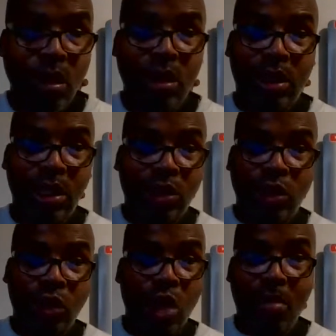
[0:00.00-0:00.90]
Get your
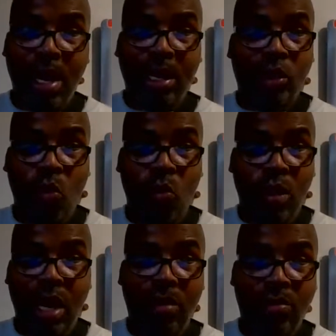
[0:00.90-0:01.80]
Dermex. So when
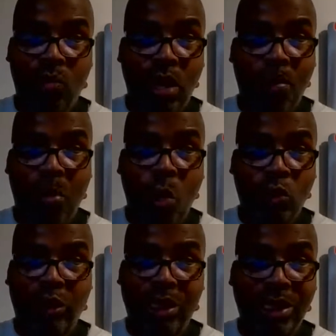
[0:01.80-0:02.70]
I
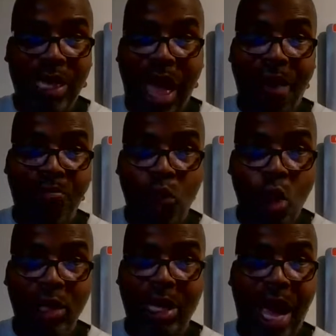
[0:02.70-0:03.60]
post these live
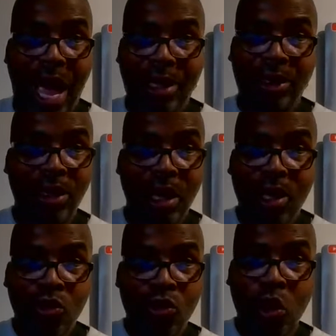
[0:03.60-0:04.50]
broadcasts,
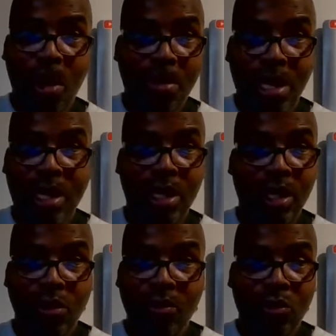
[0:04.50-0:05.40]
you know what I mean?
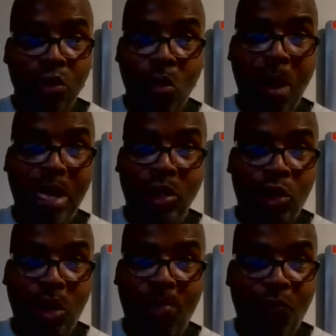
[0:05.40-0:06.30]
Nobody
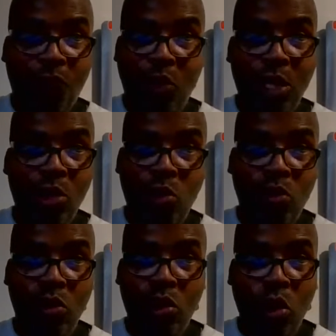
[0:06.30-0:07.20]
jump in front of
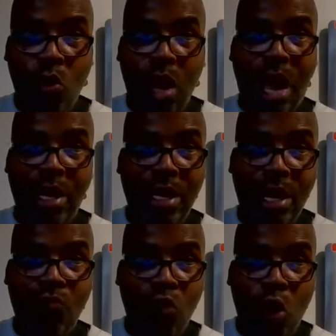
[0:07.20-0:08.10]
you, out of their
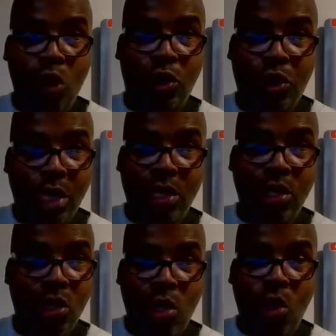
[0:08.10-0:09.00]
wrong
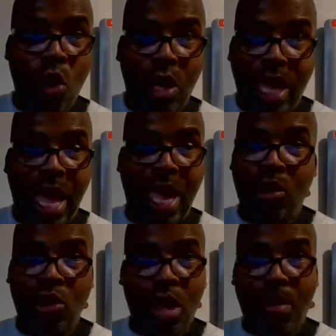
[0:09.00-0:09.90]
gender and all that,
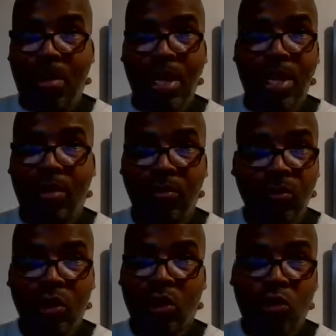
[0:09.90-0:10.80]
you know what I mean?
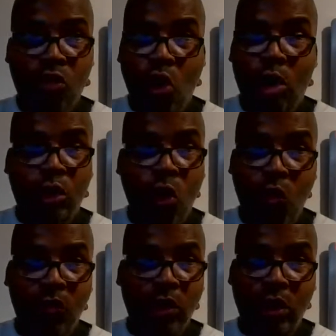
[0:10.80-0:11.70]

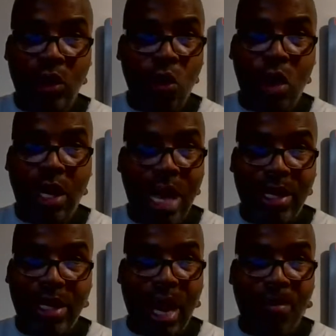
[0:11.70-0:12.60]
Crossovers and all that
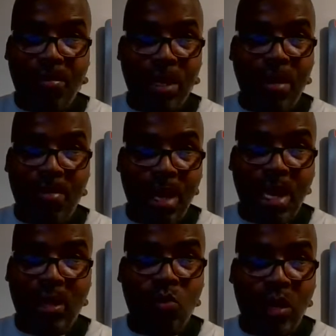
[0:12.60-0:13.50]
not being
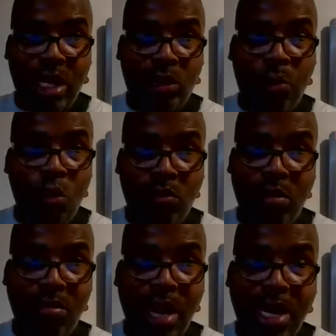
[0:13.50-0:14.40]
made where they supposed to be
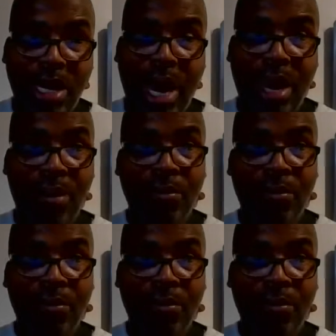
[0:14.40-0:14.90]
made at